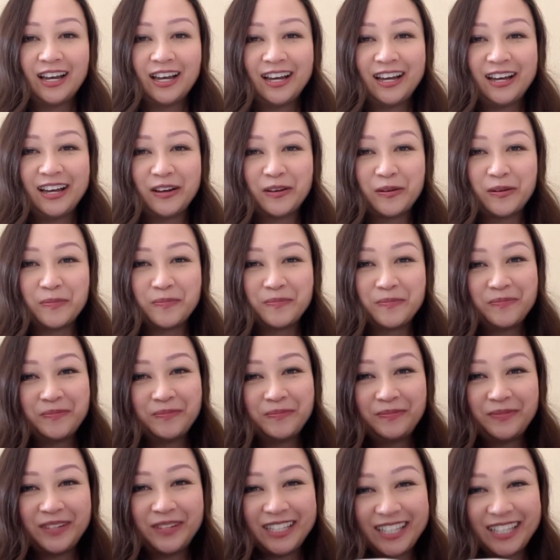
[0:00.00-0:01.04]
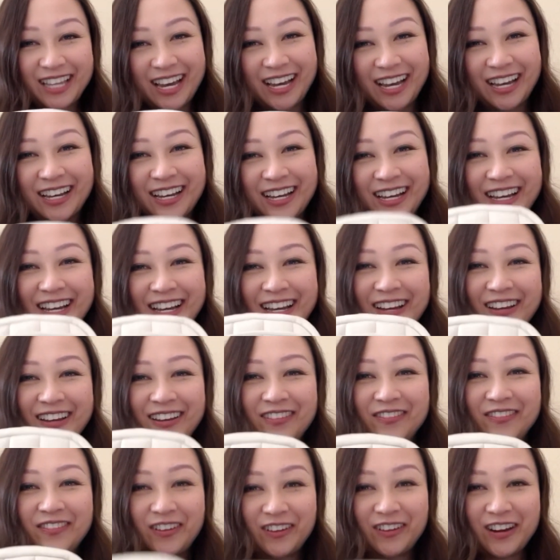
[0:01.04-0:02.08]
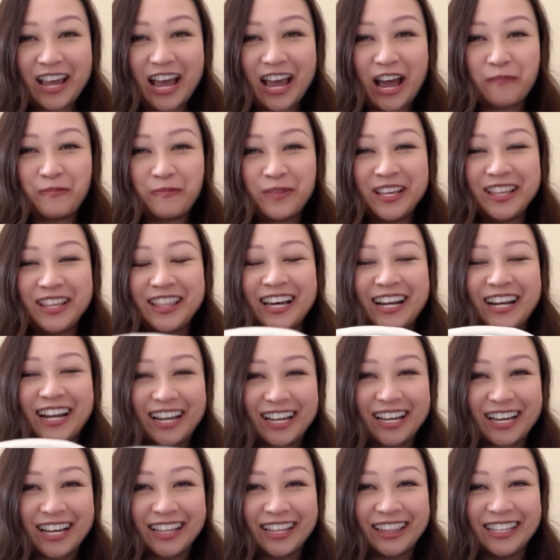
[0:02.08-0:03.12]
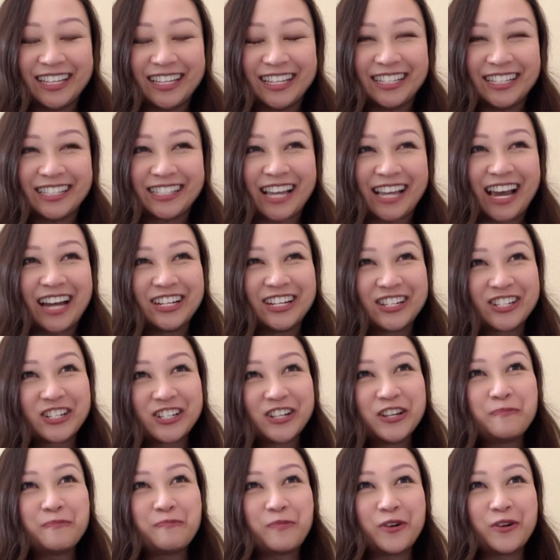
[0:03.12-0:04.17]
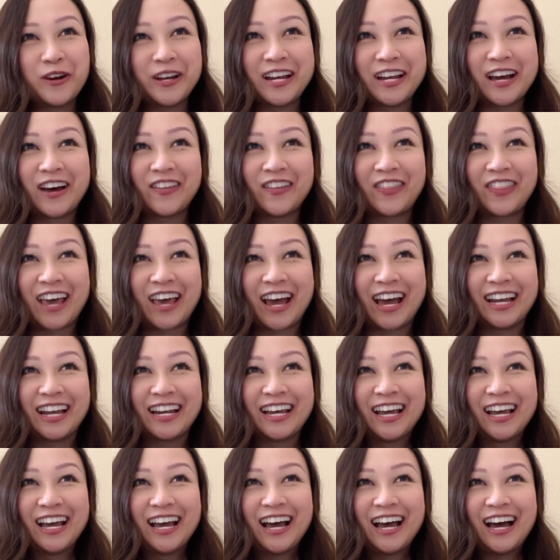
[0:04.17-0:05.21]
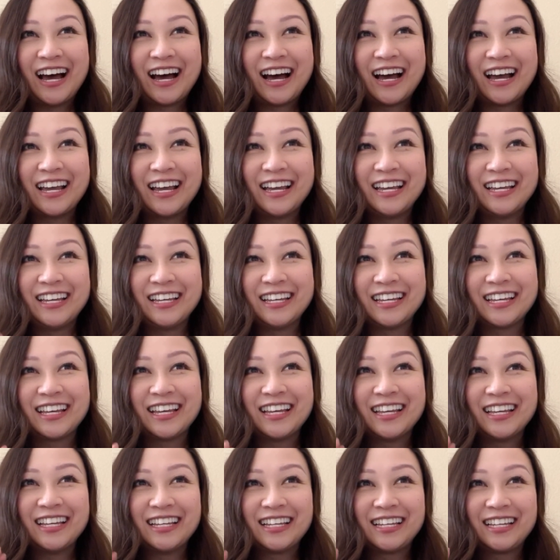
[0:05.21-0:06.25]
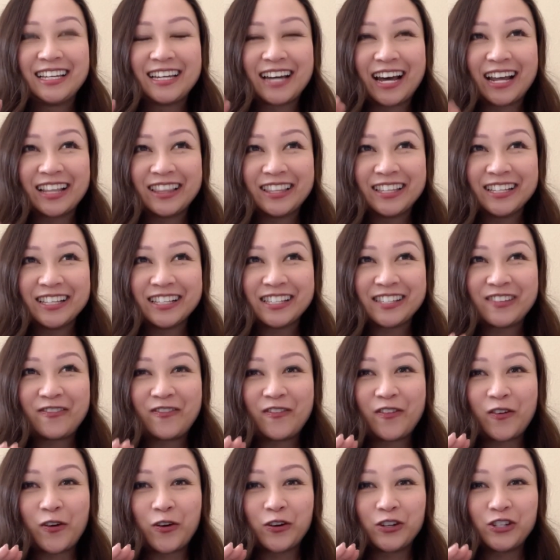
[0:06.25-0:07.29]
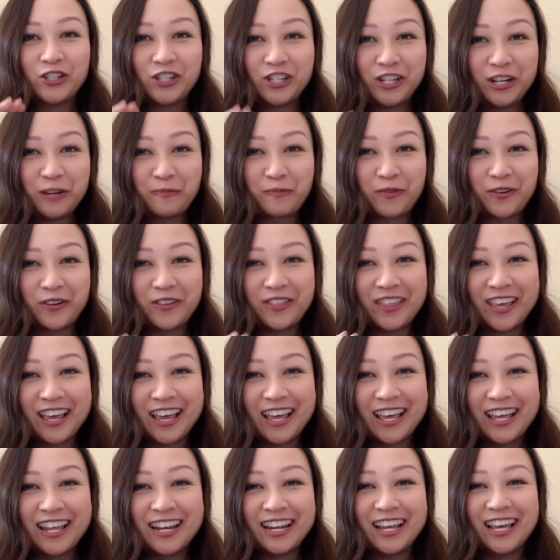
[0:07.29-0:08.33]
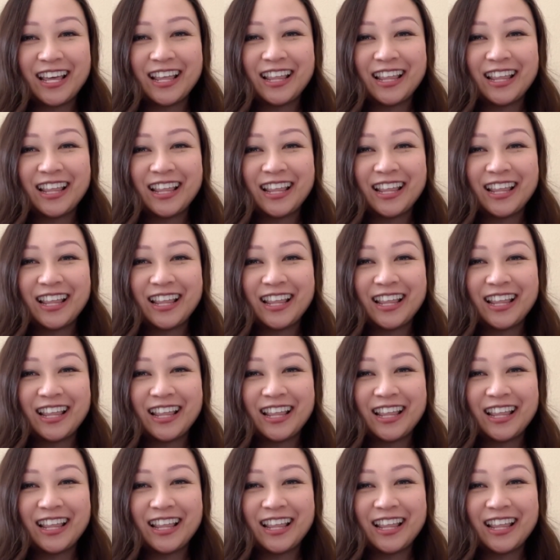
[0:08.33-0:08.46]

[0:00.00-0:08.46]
But yeah, very happy that I got this. I should point out that I got this for cheaper than